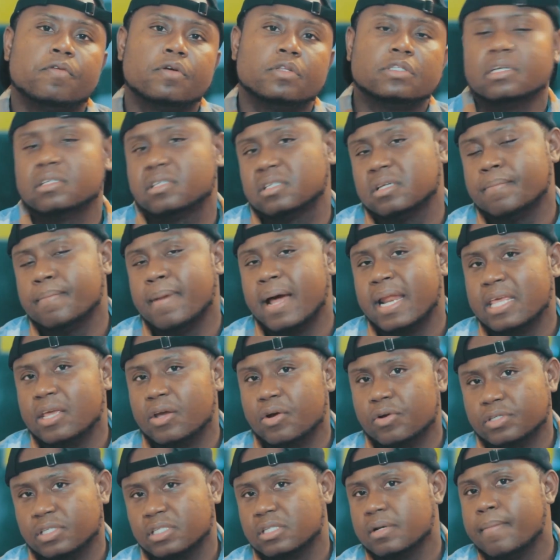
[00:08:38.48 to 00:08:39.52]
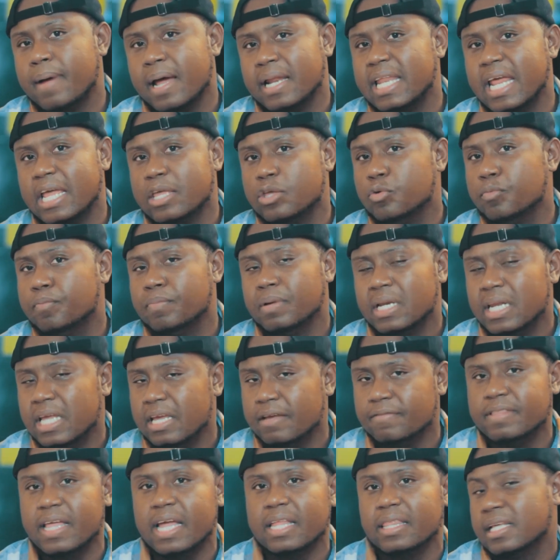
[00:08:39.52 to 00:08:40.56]
to somebody else, somebody that you
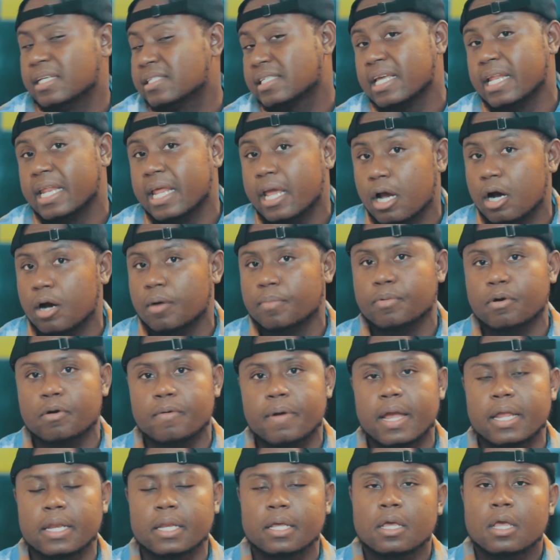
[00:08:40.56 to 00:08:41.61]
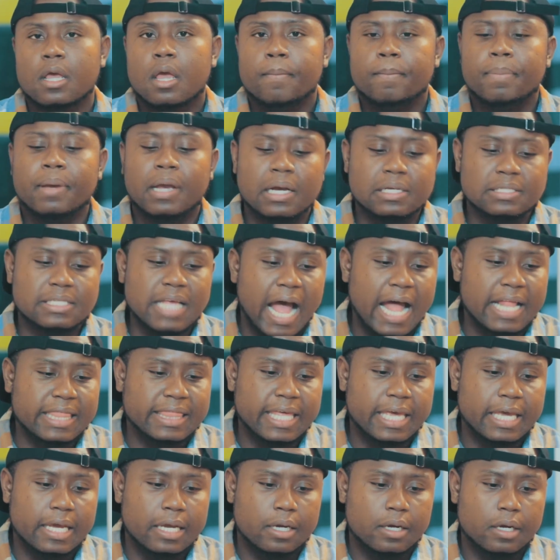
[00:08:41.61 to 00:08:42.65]
believe that this can help, all right? Because I
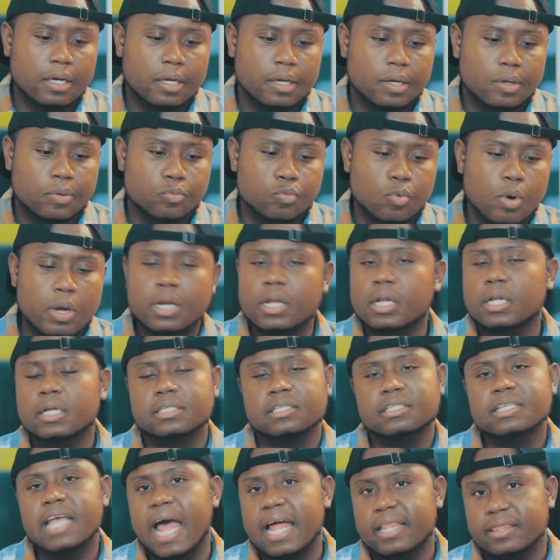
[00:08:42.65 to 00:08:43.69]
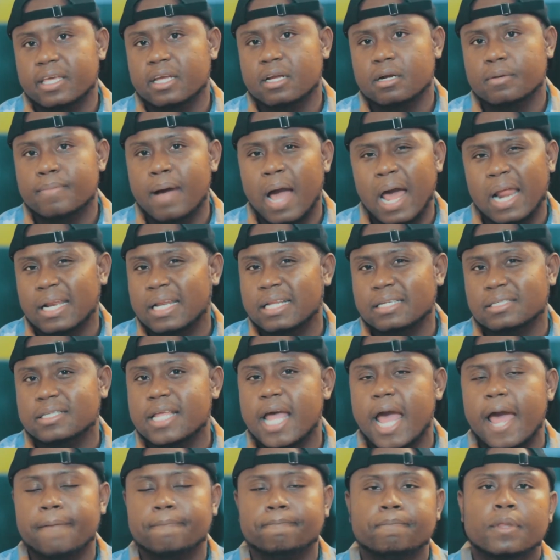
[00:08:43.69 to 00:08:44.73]
think one of the sad thing about it is
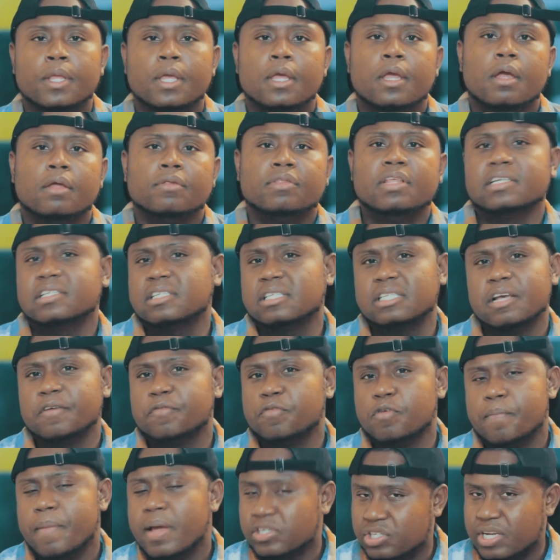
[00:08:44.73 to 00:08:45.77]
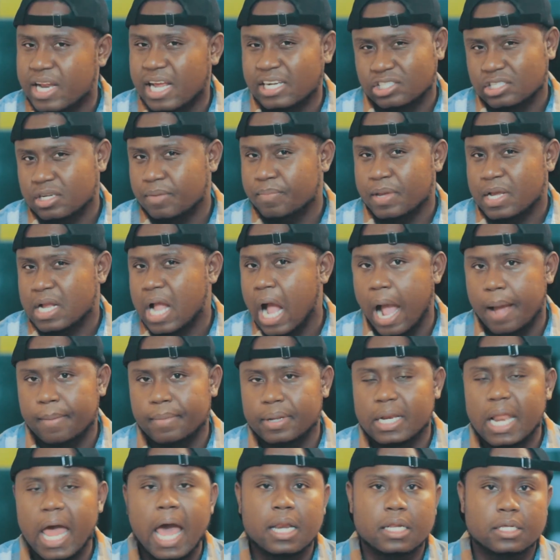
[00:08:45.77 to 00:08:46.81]
that this is information that should be
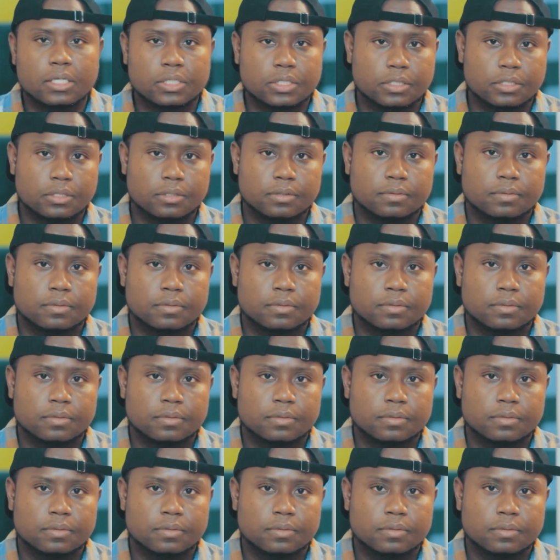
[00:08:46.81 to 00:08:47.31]
common knowledge.